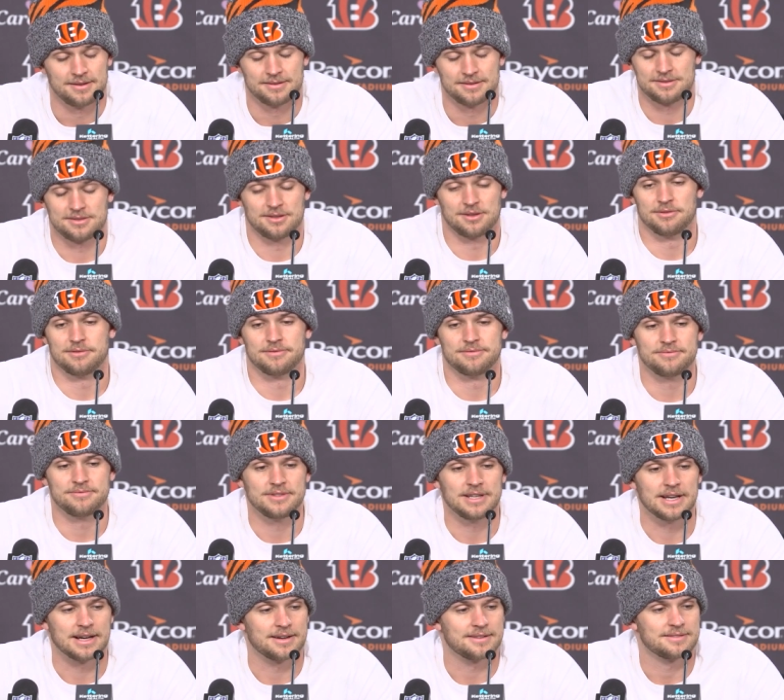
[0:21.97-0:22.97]
So
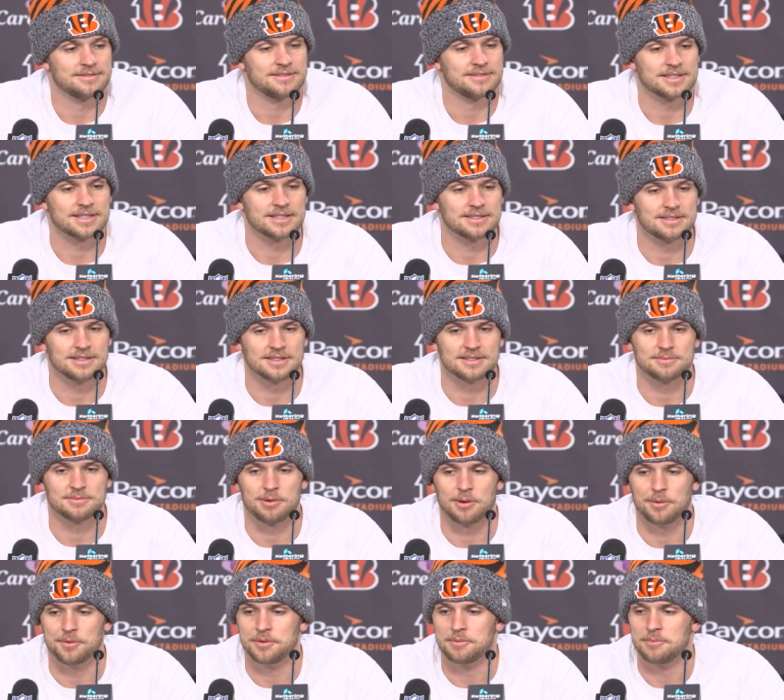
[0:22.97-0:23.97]
yeah, I guess that's
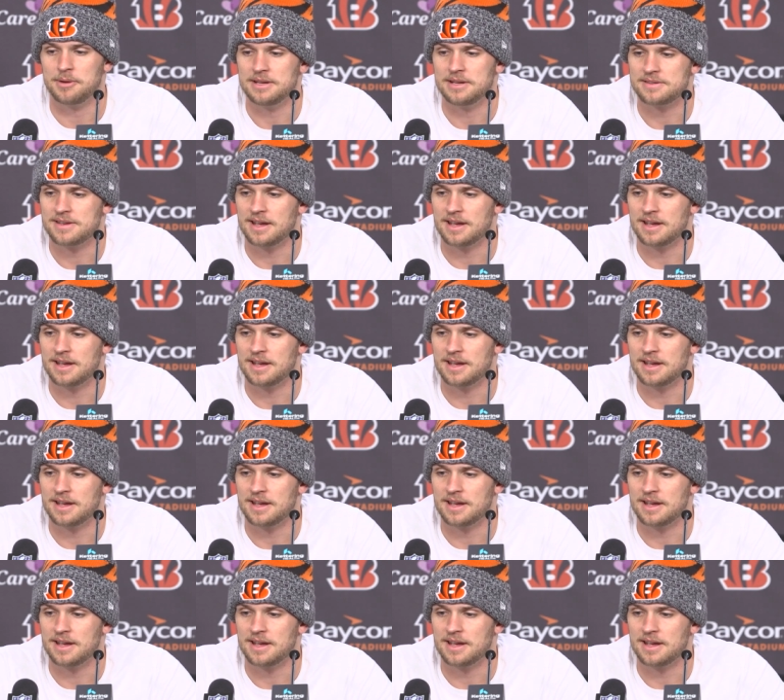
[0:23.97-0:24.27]
probably the main